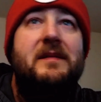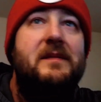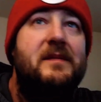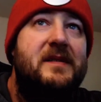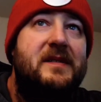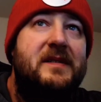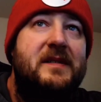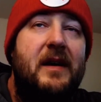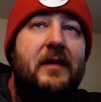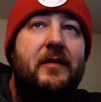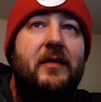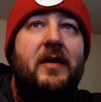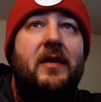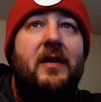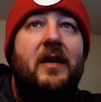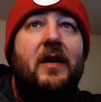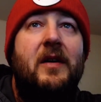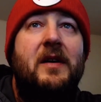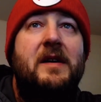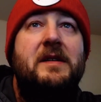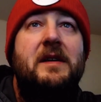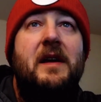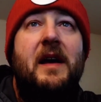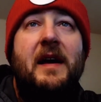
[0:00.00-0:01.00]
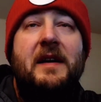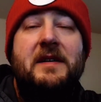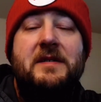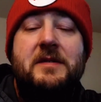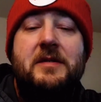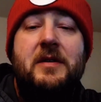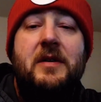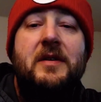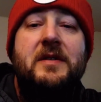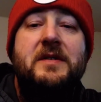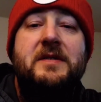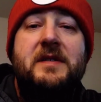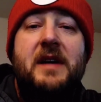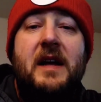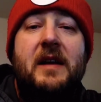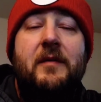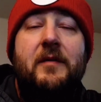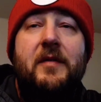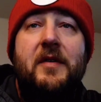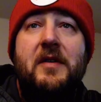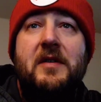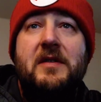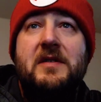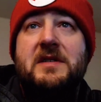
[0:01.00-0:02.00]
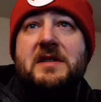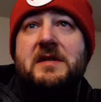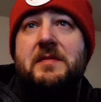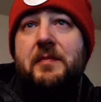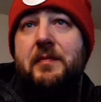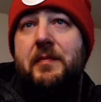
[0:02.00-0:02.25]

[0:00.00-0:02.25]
7 external site views,